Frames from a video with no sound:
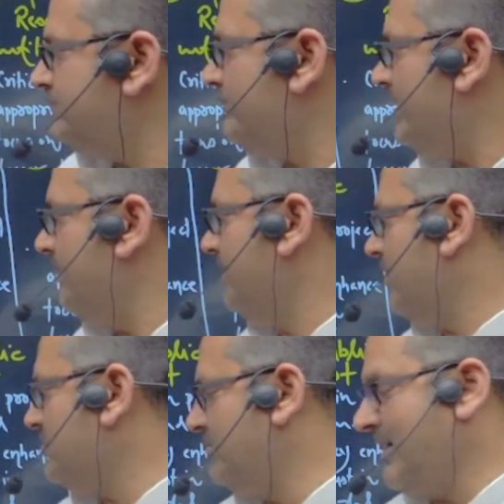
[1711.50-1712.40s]

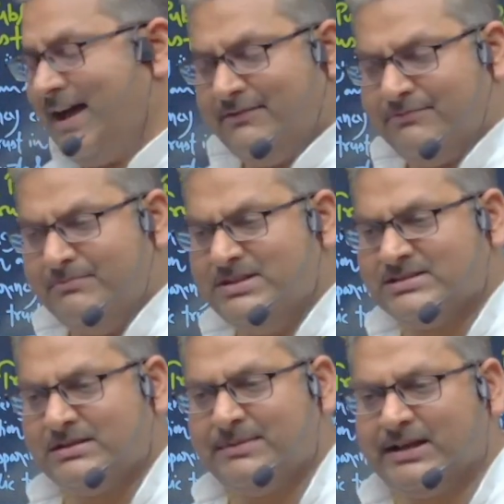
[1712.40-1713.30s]
because you have means
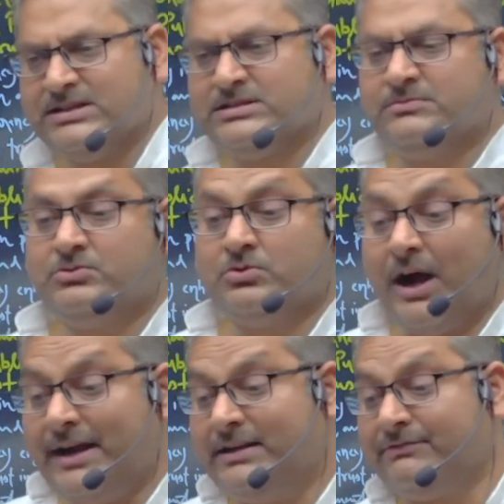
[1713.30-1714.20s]
and mechanism to
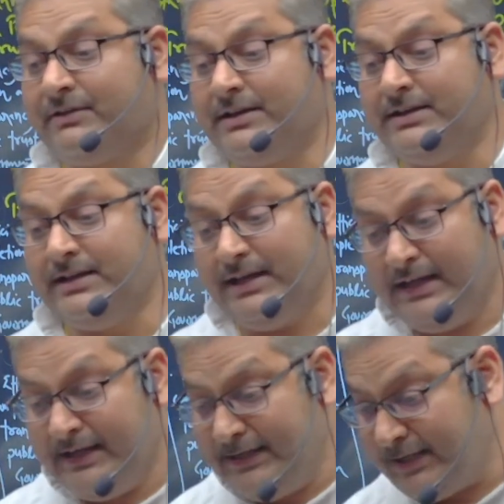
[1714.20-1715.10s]
identify
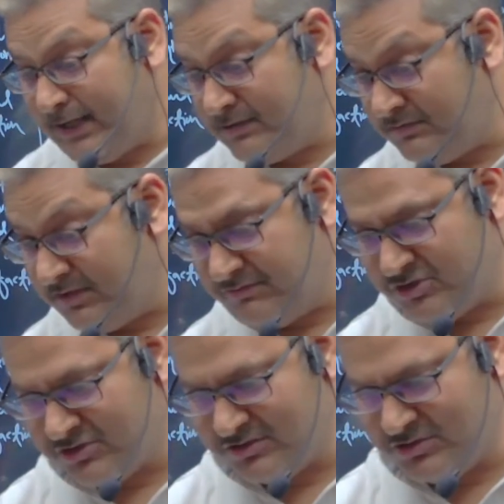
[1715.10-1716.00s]
any kind of
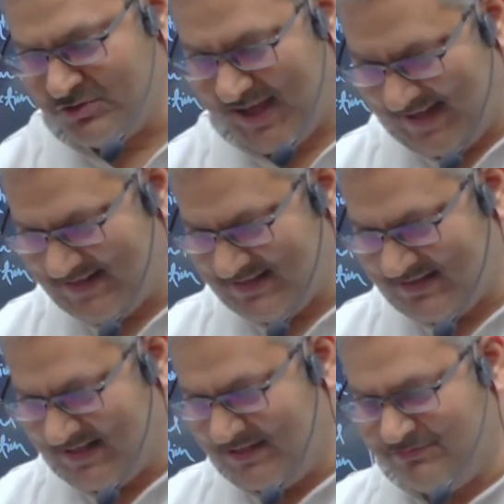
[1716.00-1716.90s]
deviation. You arrest
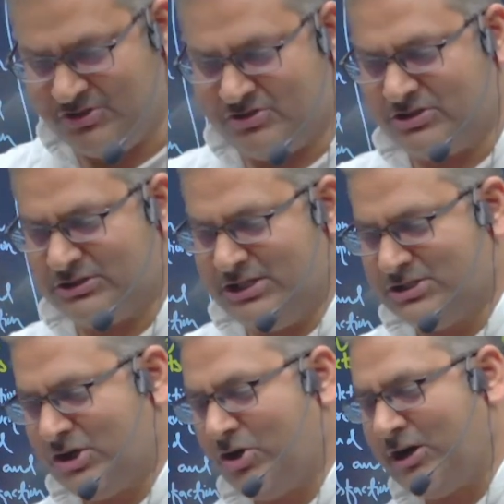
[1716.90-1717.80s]
that deviation. The things
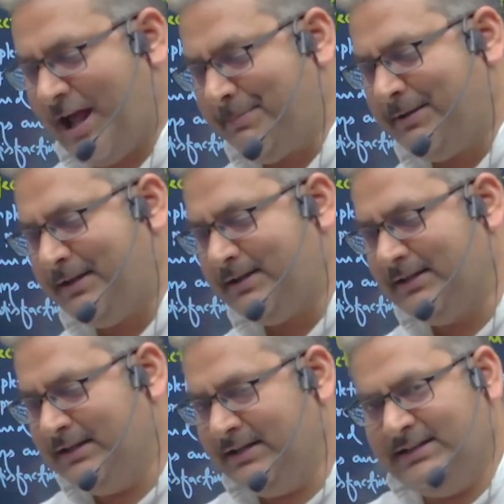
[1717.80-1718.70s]
are not happening
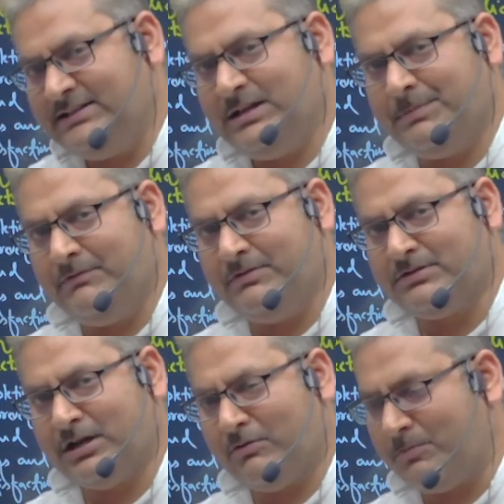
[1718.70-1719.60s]
in keeping with
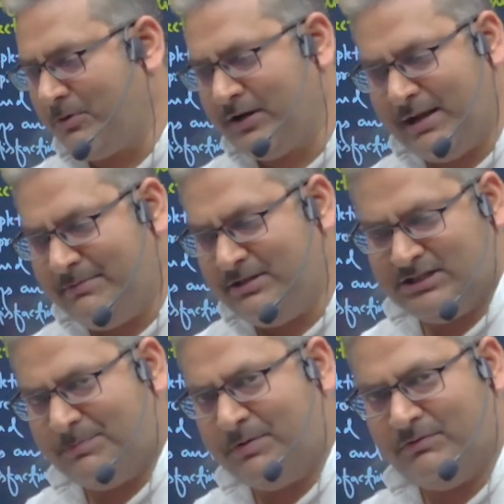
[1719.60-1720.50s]
our program, in
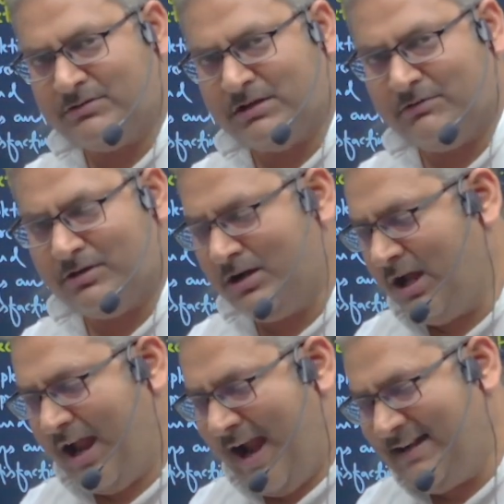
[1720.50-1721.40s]
keeping with our
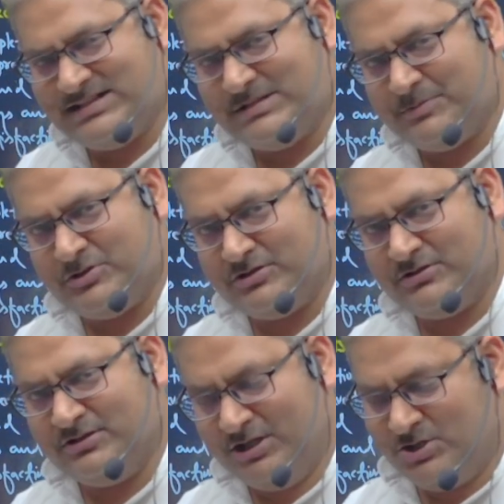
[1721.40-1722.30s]
anticipation.
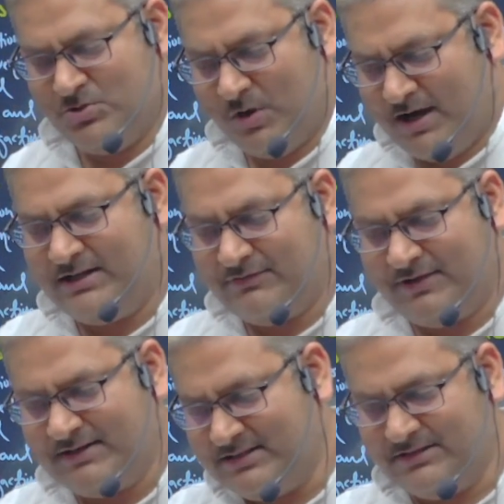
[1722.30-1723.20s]
You identify
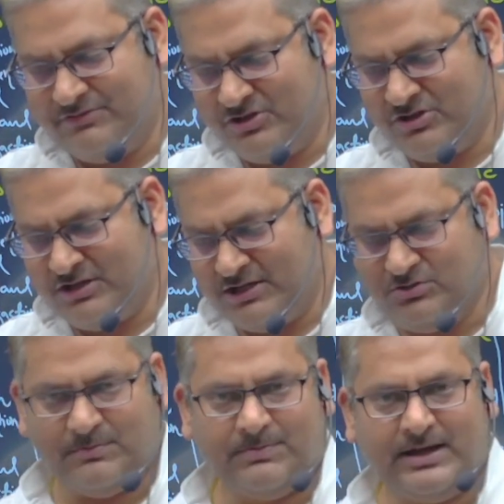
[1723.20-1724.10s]
the deviation and you
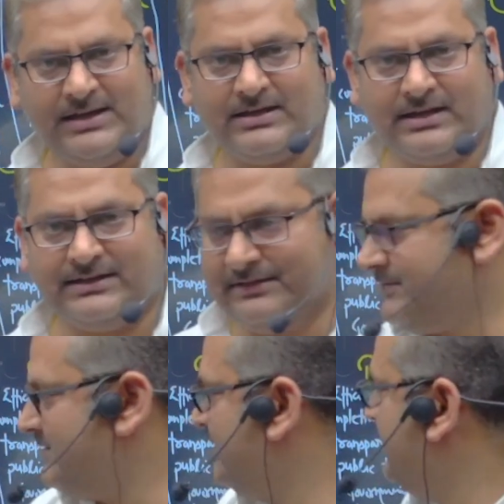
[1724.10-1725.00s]
apply
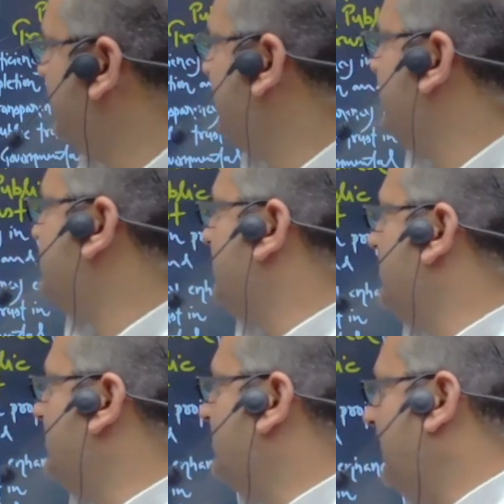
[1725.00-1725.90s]
correctives.
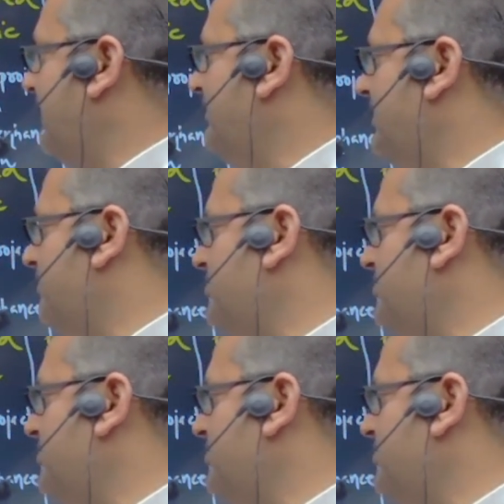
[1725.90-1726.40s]
So timely completion